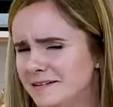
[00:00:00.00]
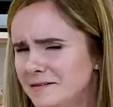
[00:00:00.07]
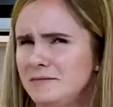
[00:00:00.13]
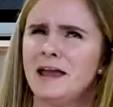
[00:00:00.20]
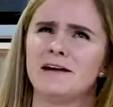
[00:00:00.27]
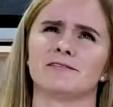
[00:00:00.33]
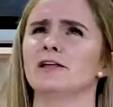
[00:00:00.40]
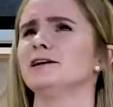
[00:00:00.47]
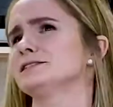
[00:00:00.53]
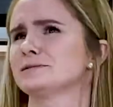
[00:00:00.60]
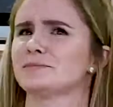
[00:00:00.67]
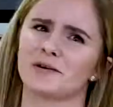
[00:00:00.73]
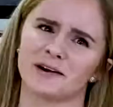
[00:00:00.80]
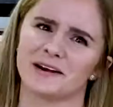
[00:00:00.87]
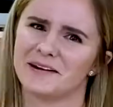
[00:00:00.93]
We have lots
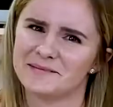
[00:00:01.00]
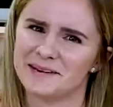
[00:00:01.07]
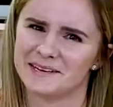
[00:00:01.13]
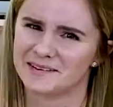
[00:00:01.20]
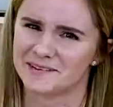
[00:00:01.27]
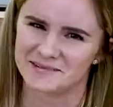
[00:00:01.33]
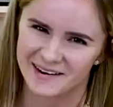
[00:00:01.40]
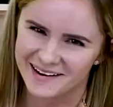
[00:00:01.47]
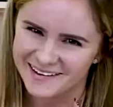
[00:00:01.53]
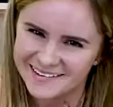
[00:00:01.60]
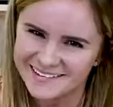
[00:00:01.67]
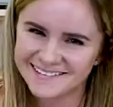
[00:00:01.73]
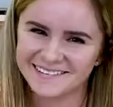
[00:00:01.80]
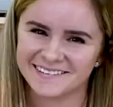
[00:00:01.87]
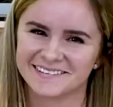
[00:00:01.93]
more coming your way.
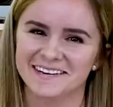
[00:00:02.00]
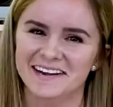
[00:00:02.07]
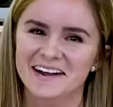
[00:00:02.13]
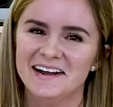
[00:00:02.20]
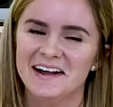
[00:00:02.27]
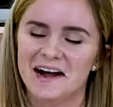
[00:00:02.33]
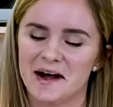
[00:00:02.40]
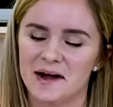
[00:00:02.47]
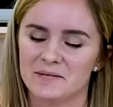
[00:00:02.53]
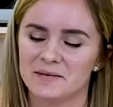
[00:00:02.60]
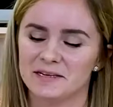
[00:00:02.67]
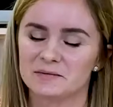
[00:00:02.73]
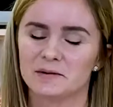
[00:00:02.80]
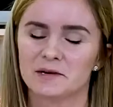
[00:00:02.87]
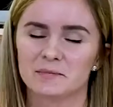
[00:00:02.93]
So
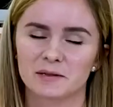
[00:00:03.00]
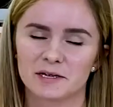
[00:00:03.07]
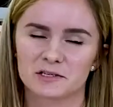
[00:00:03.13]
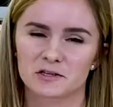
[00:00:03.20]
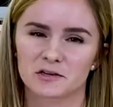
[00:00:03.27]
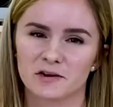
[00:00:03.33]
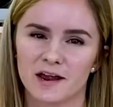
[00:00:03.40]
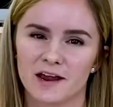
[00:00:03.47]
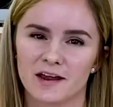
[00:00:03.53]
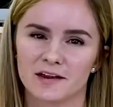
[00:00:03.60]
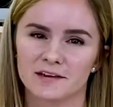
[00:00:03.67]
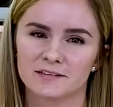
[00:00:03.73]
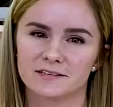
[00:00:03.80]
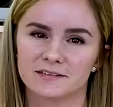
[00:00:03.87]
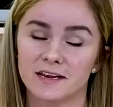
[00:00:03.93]
it's been a pleasure.
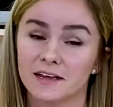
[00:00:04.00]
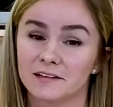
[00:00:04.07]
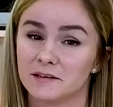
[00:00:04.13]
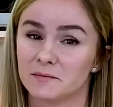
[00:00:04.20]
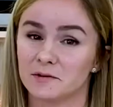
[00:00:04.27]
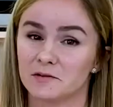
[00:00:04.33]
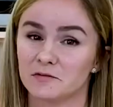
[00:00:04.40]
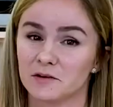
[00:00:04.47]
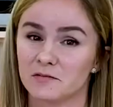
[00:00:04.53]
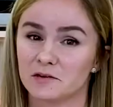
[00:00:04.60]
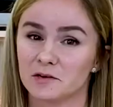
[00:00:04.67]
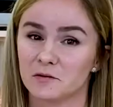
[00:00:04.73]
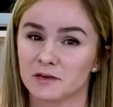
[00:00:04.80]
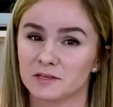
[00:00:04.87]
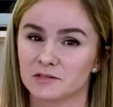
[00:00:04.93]
And yeah, let me know if you have any
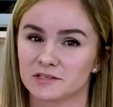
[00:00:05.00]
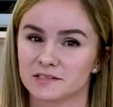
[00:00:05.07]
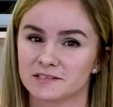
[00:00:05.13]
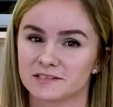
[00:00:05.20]
questions.